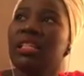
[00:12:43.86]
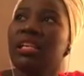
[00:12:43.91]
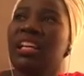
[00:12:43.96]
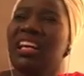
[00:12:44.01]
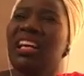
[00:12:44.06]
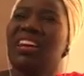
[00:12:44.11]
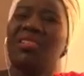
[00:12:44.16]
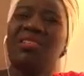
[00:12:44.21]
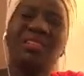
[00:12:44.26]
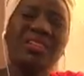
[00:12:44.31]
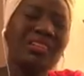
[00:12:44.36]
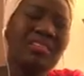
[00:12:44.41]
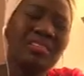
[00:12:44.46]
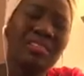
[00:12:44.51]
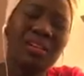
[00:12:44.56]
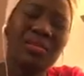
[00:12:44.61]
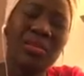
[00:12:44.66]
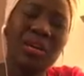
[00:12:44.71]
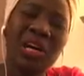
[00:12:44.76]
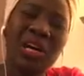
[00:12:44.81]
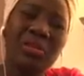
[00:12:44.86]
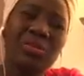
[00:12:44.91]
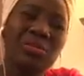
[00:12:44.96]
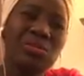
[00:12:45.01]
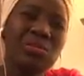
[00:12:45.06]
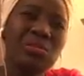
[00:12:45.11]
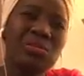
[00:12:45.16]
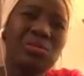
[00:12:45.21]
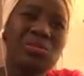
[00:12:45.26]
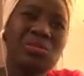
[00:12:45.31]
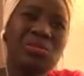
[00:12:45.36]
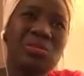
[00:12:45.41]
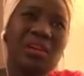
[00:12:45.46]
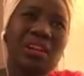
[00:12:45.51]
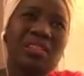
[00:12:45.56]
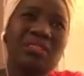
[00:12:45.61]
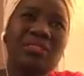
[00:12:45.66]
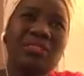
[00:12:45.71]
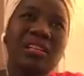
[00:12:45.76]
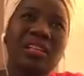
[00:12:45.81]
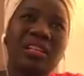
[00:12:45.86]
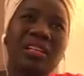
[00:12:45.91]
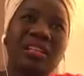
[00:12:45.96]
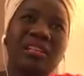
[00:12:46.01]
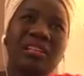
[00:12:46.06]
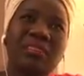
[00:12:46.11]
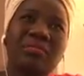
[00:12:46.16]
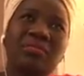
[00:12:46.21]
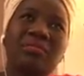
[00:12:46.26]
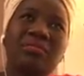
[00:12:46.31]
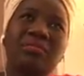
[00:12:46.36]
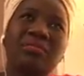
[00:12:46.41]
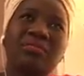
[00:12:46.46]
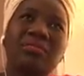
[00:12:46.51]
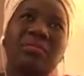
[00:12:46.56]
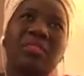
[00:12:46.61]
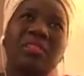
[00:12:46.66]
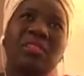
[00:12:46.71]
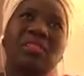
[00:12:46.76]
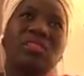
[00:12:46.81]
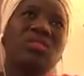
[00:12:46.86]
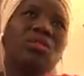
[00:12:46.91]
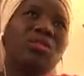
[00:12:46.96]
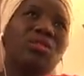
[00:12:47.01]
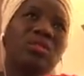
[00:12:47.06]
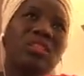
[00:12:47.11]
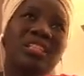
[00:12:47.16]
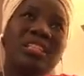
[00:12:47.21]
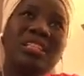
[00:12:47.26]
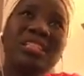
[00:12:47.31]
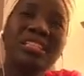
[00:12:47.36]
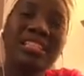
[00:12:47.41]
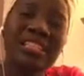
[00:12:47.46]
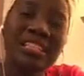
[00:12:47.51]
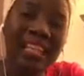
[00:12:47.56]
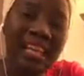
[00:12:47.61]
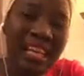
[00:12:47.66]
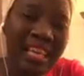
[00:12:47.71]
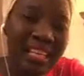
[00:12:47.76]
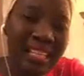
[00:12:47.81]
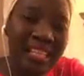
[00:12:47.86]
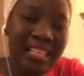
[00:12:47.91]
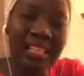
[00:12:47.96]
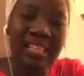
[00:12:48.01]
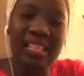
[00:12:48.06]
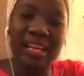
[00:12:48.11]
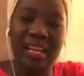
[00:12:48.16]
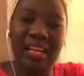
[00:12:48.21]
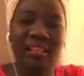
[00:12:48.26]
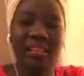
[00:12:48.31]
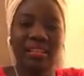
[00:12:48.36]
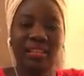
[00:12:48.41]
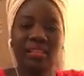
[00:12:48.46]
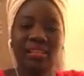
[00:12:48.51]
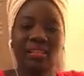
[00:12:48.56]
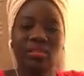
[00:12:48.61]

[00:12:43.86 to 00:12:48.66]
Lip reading: Like, how our house used to have like not less than,